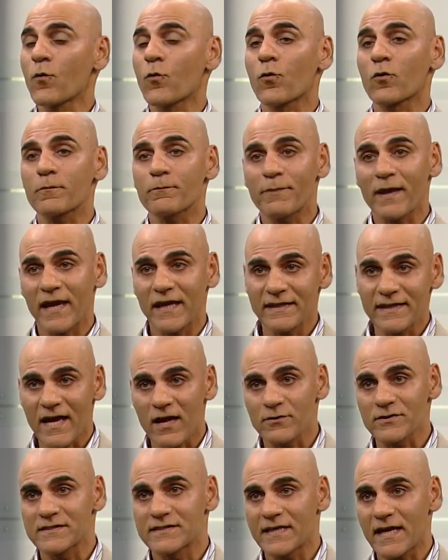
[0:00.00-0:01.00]
or pay
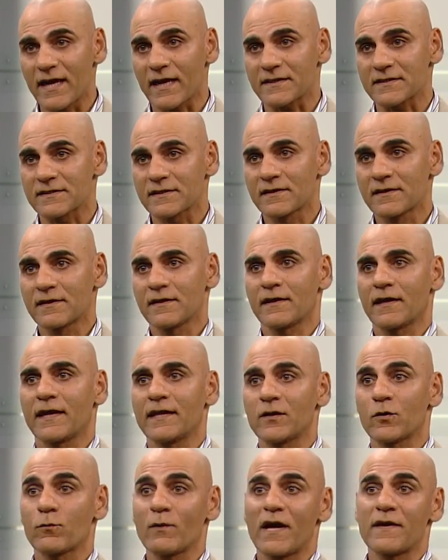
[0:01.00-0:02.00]
down debt
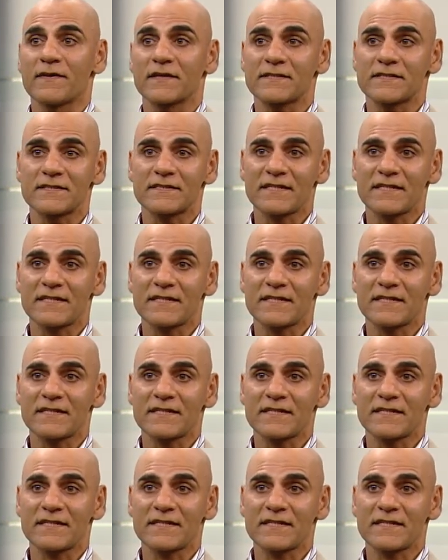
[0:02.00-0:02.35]
in a way that's